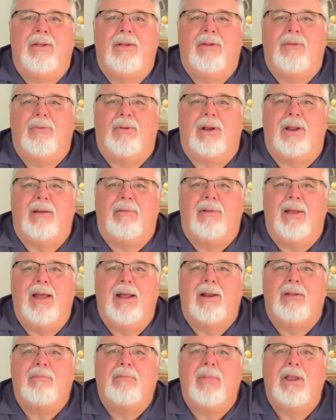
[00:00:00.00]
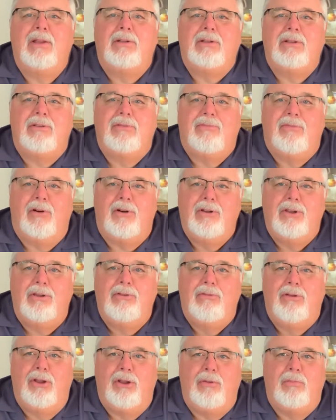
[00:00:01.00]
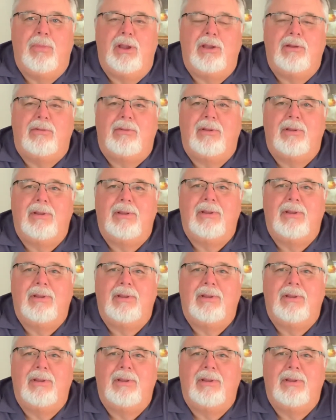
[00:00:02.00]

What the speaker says: Well, I've got a message for you newbies.